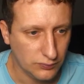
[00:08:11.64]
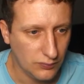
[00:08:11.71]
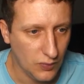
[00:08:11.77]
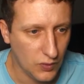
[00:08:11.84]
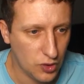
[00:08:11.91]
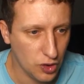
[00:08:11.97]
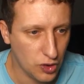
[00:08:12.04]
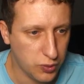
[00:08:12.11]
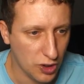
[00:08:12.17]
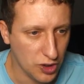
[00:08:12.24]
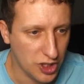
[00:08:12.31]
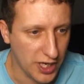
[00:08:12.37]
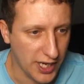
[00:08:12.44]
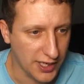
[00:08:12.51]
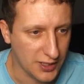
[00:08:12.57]
Just watch
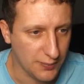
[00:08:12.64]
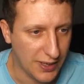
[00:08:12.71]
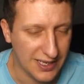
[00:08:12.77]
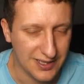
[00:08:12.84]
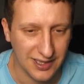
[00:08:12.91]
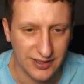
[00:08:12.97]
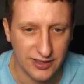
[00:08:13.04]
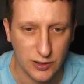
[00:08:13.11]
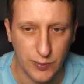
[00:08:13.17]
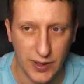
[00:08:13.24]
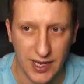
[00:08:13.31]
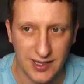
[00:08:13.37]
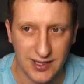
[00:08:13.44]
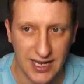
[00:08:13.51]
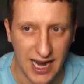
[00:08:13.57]
here. It's passing to
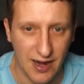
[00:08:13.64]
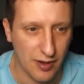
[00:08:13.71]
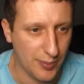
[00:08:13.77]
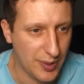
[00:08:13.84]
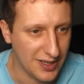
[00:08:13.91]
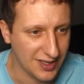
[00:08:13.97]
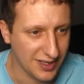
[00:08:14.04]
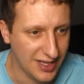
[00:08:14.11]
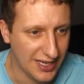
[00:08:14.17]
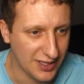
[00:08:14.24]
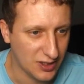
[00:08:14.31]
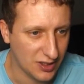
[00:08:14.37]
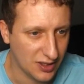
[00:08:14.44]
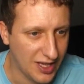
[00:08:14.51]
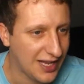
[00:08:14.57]
space, direct passing.
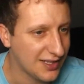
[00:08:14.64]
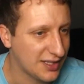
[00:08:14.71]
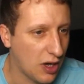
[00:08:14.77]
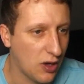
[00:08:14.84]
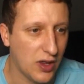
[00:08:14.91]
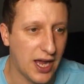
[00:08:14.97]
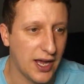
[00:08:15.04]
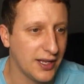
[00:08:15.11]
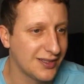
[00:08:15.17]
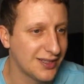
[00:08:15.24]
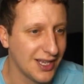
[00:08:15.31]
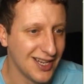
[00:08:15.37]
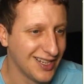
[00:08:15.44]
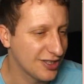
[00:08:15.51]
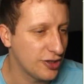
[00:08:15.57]
That's all that is.
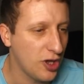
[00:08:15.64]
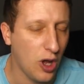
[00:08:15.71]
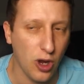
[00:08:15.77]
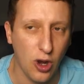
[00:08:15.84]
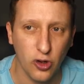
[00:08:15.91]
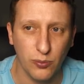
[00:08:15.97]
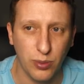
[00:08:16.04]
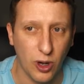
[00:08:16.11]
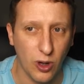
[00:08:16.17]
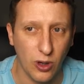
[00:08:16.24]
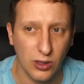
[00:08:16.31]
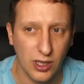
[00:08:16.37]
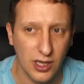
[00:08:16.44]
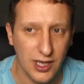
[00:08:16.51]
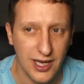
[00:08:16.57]
It's not a long
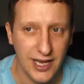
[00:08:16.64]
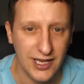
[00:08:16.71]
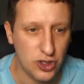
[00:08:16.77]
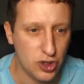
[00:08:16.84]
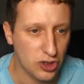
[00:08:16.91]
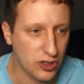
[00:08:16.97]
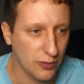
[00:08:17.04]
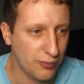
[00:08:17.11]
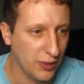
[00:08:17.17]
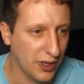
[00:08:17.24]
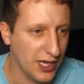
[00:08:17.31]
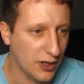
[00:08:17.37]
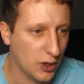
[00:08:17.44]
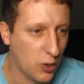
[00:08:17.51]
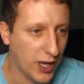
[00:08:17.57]
ball. It's just a
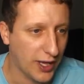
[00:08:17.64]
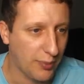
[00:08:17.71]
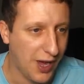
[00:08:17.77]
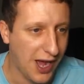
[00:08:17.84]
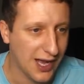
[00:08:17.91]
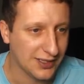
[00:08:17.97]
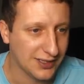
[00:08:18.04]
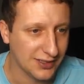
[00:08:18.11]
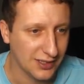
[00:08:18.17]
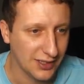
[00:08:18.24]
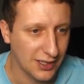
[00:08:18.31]
brilliant quick pass.